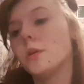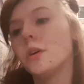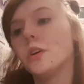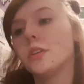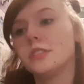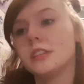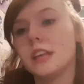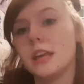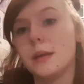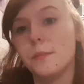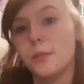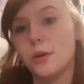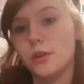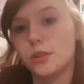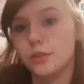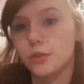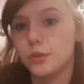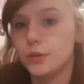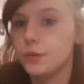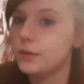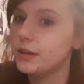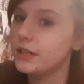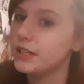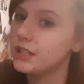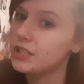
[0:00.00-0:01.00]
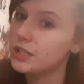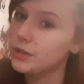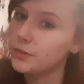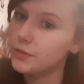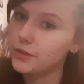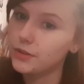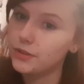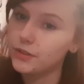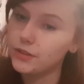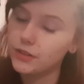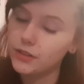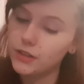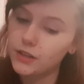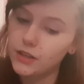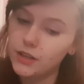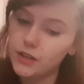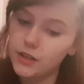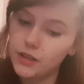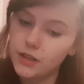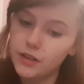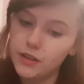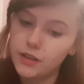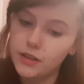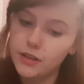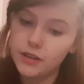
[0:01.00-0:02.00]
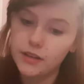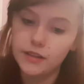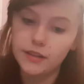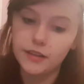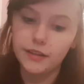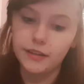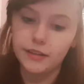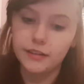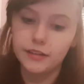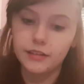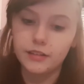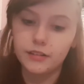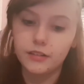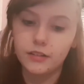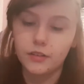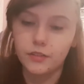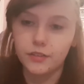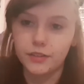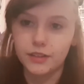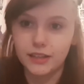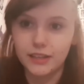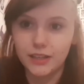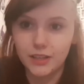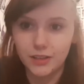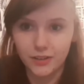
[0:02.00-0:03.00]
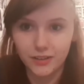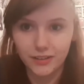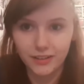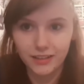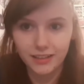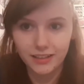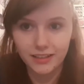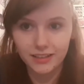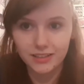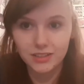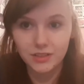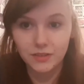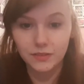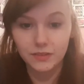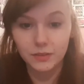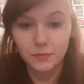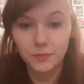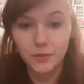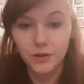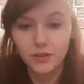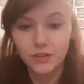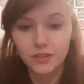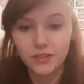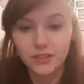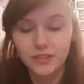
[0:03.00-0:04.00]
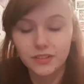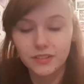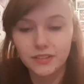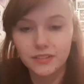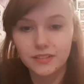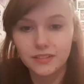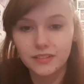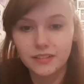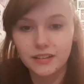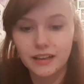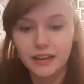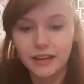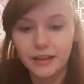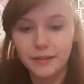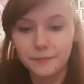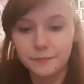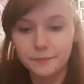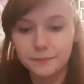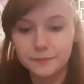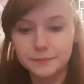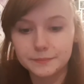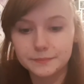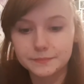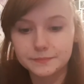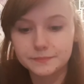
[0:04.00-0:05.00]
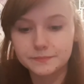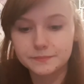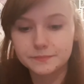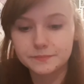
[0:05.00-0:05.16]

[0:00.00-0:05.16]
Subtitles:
was a model when she was like obviously younger. She was a model, and